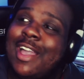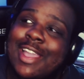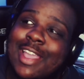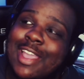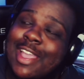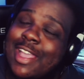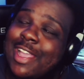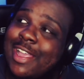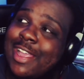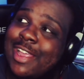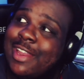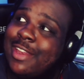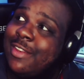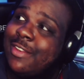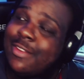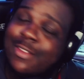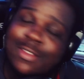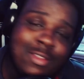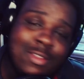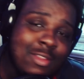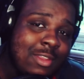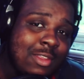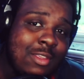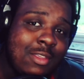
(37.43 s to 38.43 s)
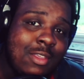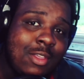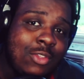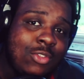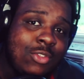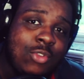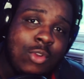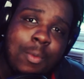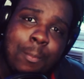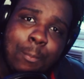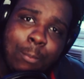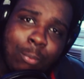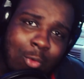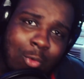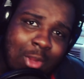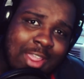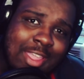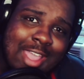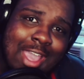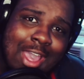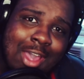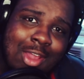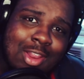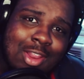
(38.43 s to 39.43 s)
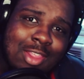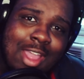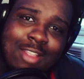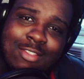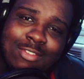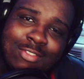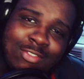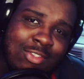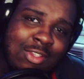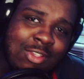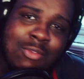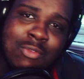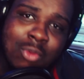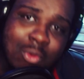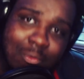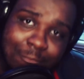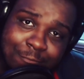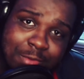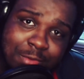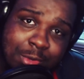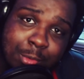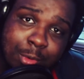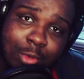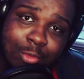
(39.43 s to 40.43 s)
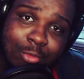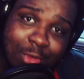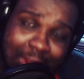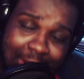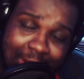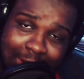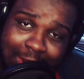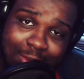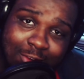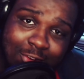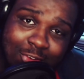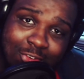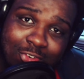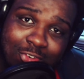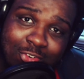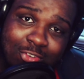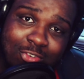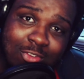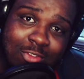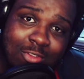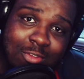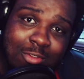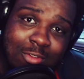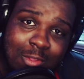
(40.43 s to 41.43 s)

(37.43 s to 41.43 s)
and sort of break out of that zero viewer range.